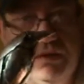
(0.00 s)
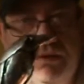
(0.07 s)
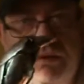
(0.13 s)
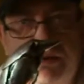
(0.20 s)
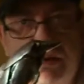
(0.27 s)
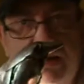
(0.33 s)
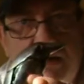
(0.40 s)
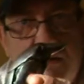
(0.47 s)
like
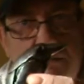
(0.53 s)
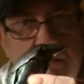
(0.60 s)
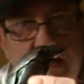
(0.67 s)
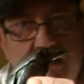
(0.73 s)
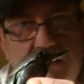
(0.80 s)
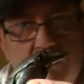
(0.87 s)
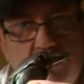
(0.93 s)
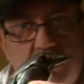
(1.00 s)
I say, I'll
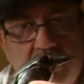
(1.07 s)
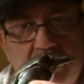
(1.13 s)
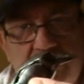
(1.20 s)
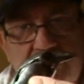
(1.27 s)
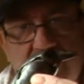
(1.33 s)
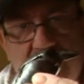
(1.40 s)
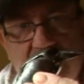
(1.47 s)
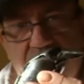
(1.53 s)
make the
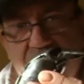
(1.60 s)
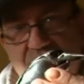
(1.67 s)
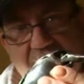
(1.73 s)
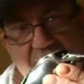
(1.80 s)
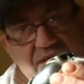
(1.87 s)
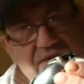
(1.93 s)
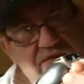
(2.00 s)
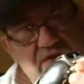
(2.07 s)
walking stick.
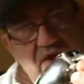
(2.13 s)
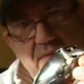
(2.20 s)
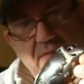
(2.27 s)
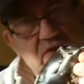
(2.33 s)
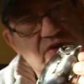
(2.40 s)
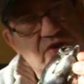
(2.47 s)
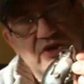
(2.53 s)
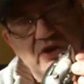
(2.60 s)
Thanks so
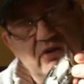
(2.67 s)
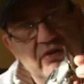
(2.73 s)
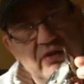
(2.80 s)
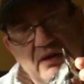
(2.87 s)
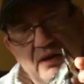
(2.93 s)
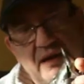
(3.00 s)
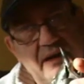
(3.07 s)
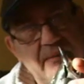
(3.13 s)
much, John.
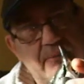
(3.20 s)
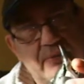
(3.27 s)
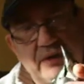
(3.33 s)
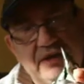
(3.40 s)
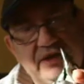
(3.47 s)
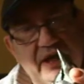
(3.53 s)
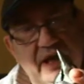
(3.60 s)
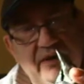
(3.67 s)
I
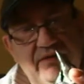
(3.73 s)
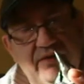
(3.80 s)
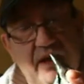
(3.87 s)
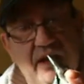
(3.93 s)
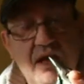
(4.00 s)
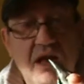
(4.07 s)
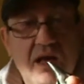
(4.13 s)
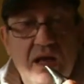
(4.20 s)
appreciate
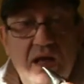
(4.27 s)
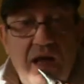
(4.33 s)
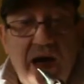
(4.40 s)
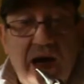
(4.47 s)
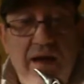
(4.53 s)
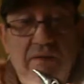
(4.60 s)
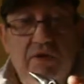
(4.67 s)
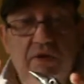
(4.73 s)
it.
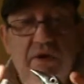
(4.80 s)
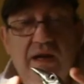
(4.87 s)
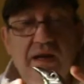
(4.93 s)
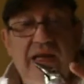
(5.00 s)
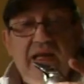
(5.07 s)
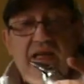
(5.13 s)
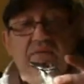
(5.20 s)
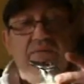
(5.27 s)
I'm going
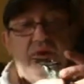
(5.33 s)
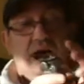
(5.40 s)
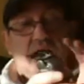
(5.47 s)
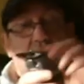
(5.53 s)
to leave